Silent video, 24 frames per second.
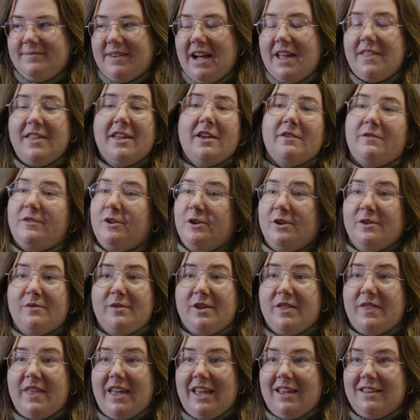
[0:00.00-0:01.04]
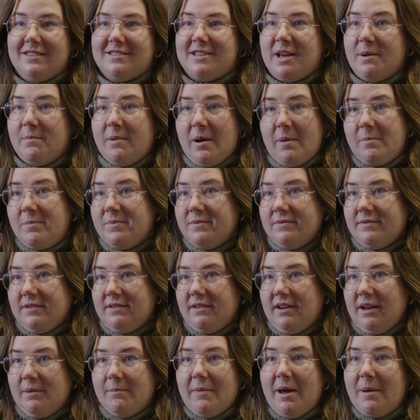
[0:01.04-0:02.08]
I think a few different things come up
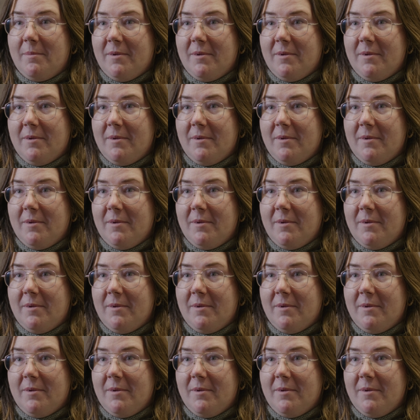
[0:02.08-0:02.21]
in my